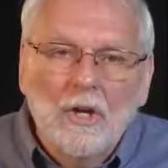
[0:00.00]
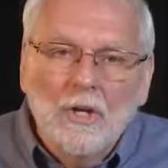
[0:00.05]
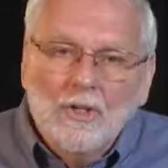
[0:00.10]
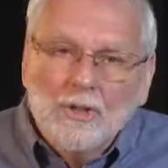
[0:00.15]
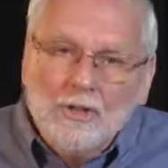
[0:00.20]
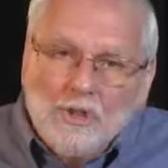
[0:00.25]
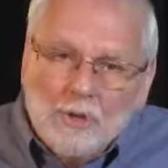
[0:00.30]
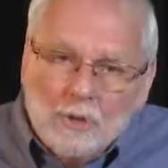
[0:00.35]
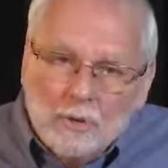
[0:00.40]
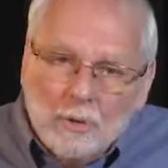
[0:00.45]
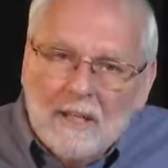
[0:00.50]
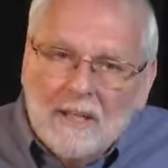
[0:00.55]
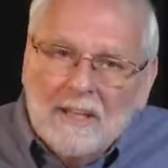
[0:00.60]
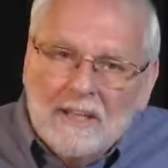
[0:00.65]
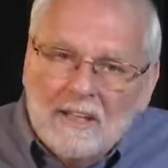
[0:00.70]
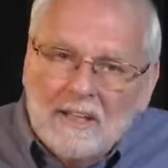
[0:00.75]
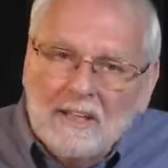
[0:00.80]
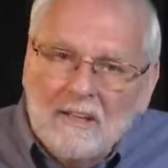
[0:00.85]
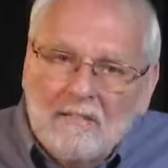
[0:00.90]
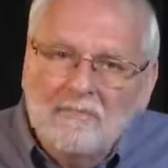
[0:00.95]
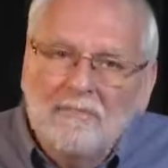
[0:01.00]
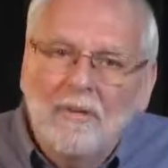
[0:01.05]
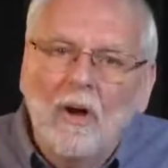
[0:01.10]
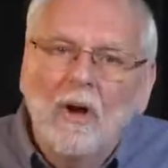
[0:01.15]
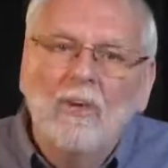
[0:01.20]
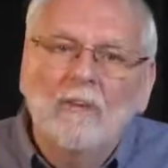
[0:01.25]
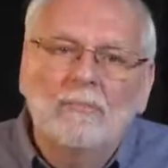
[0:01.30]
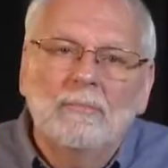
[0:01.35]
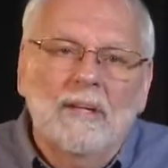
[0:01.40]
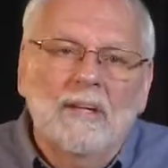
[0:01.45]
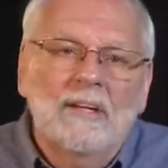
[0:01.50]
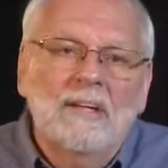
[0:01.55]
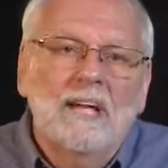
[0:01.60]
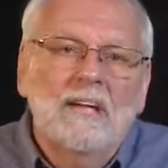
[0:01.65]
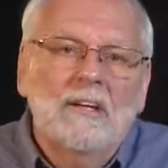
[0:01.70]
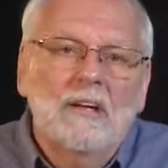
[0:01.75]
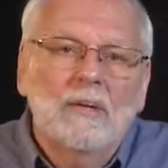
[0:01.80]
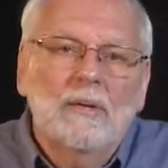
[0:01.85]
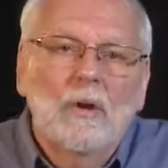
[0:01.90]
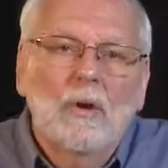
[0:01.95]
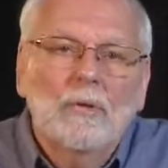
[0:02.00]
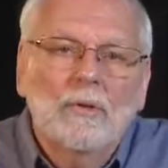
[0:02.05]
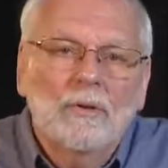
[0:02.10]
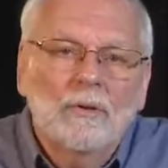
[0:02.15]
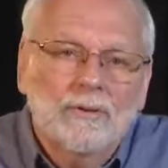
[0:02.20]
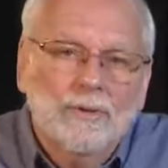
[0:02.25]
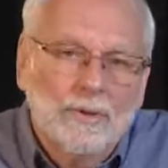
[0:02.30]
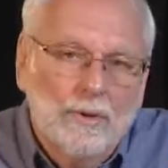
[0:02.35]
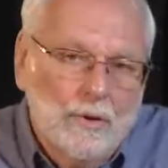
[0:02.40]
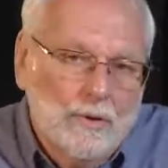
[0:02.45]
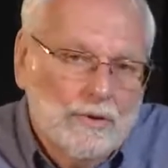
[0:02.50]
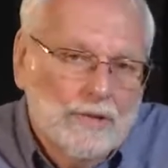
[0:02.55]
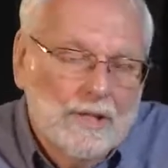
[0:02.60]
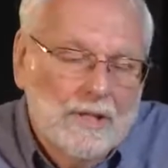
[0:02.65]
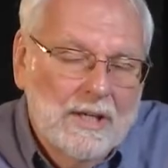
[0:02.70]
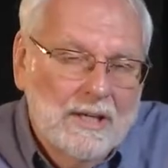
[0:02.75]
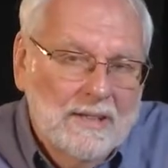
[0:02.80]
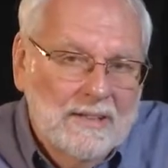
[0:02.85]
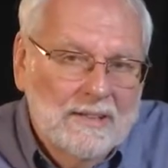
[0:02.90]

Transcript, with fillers: shrinking involvement in a local church